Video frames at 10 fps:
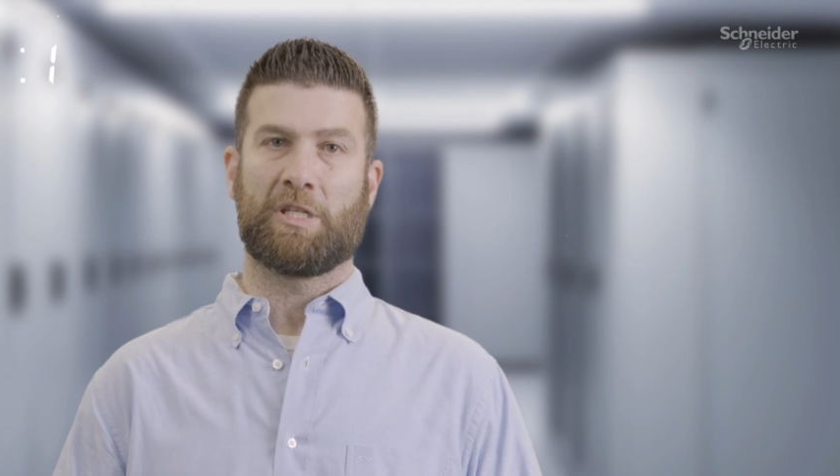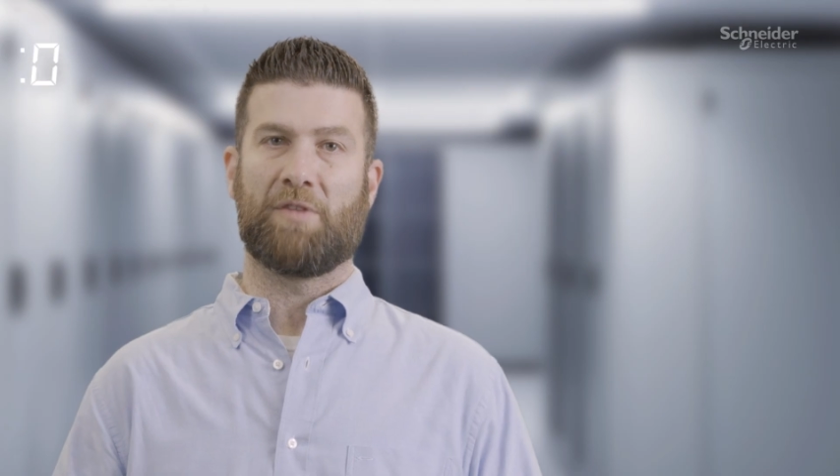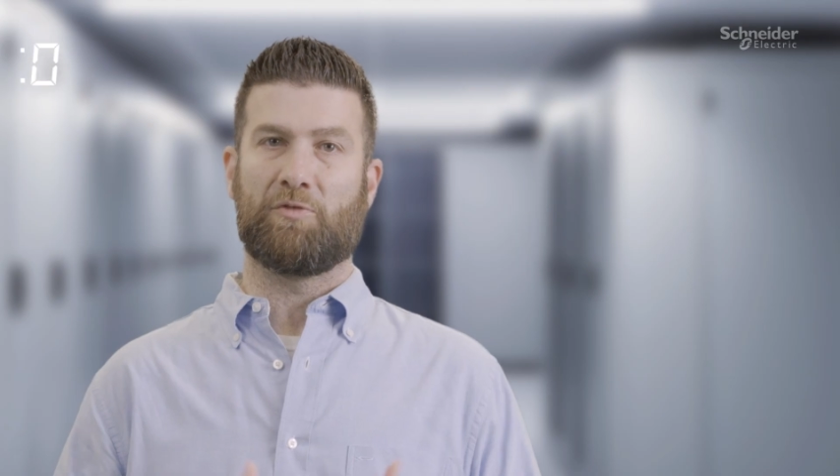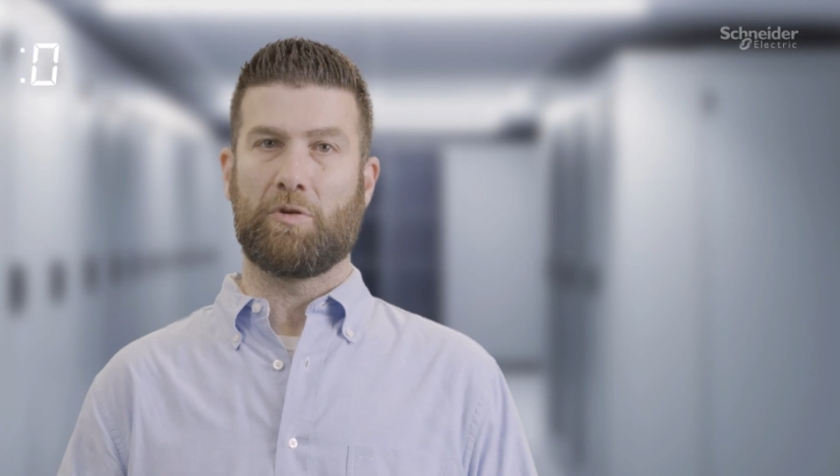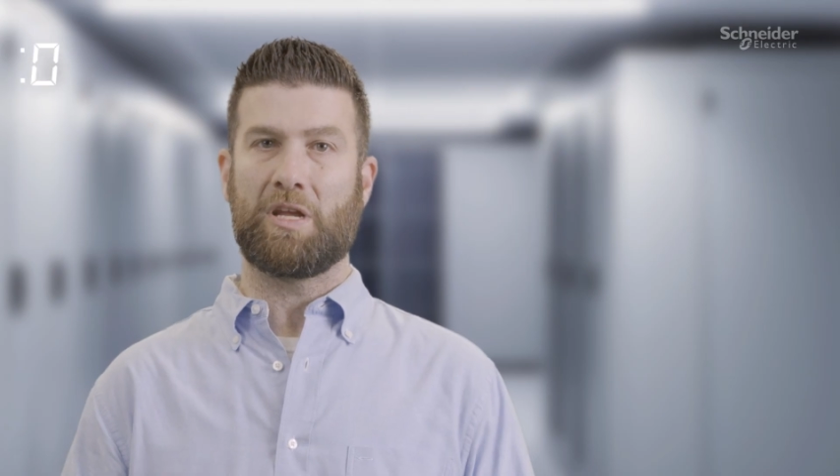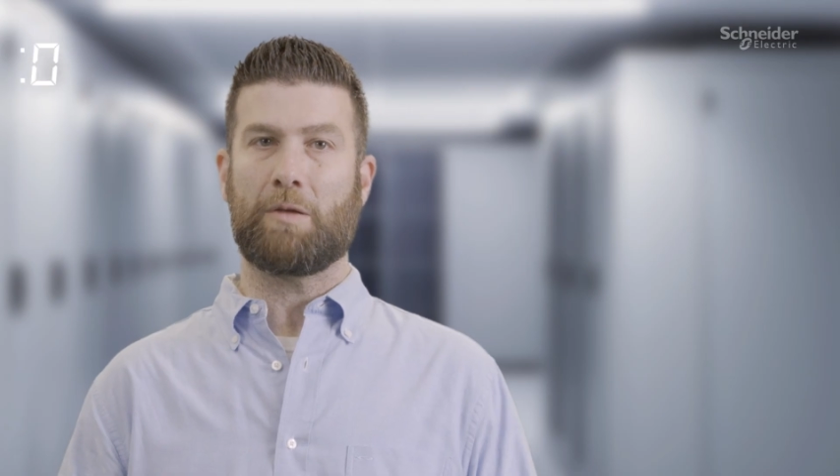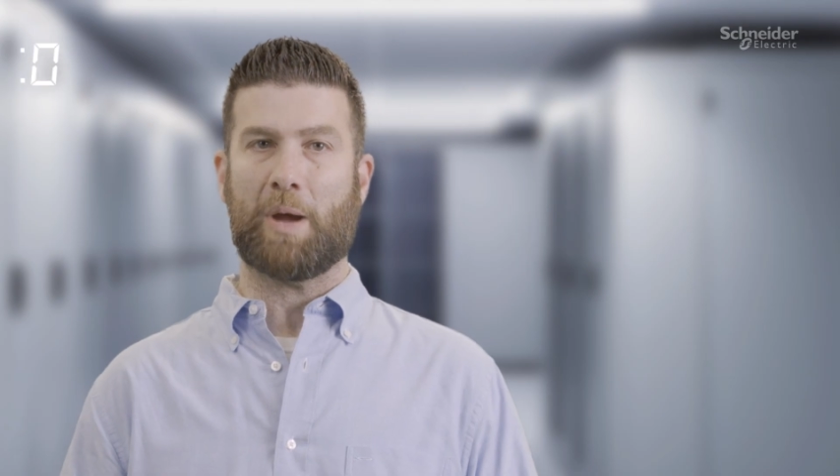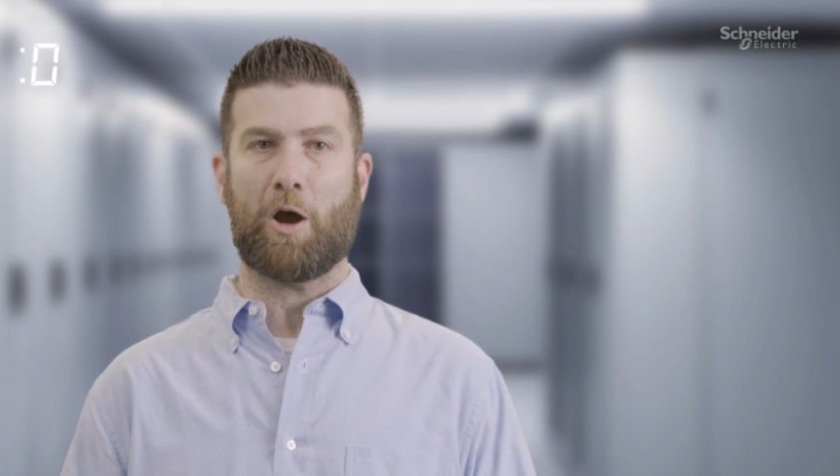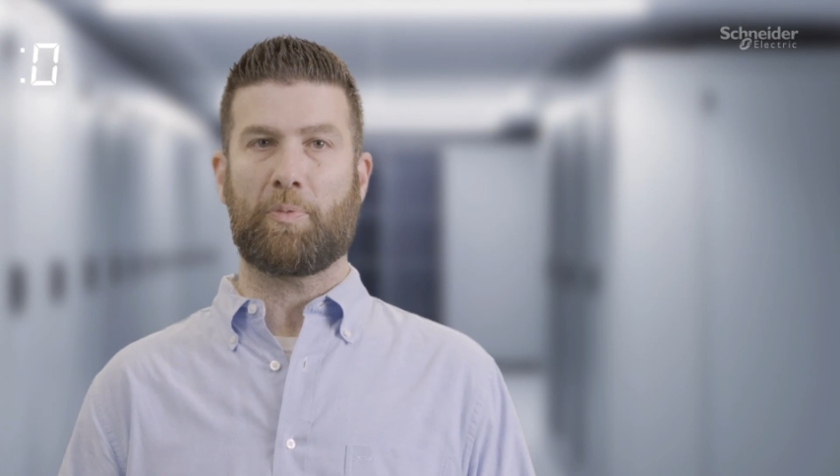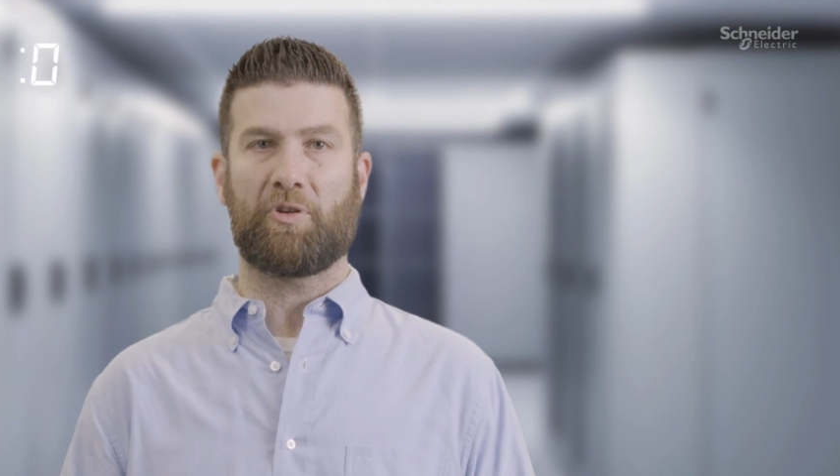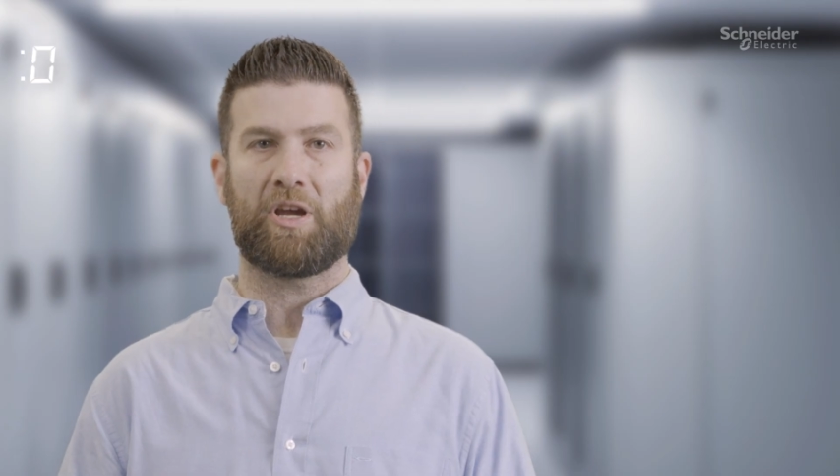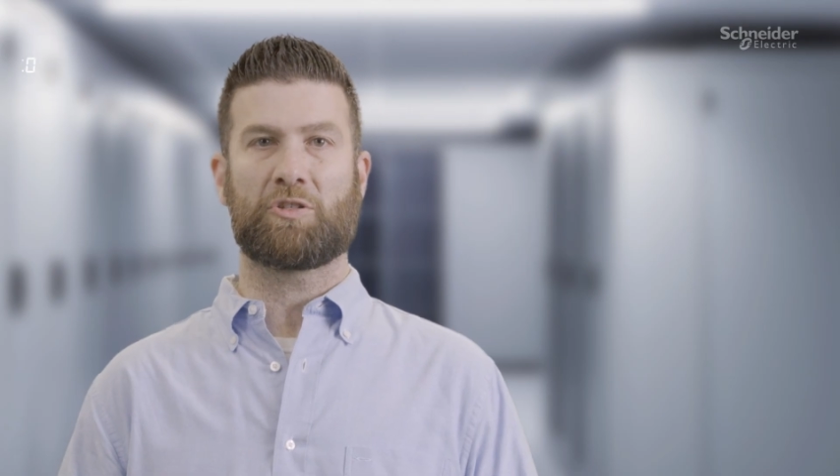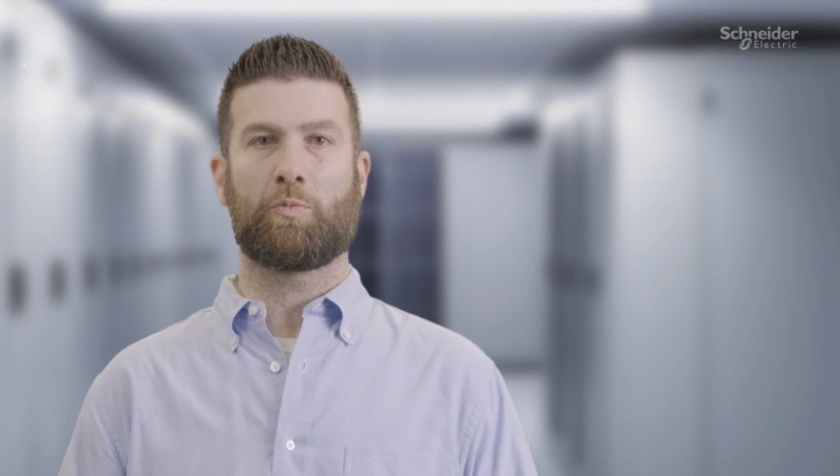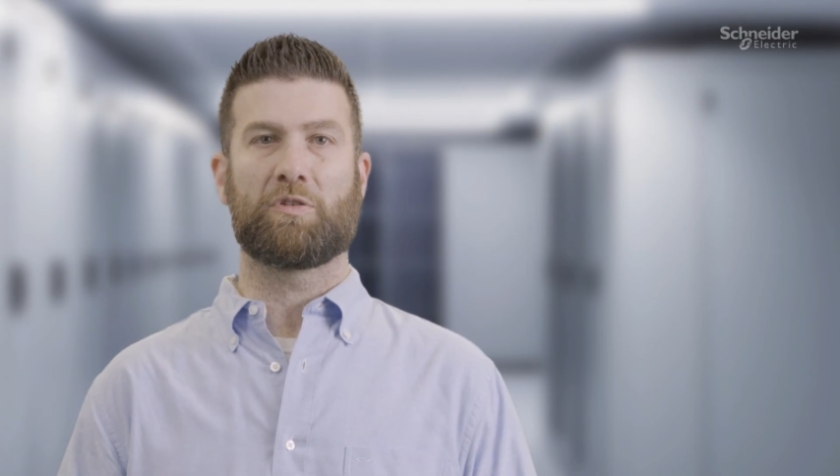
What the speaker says: If you need power protection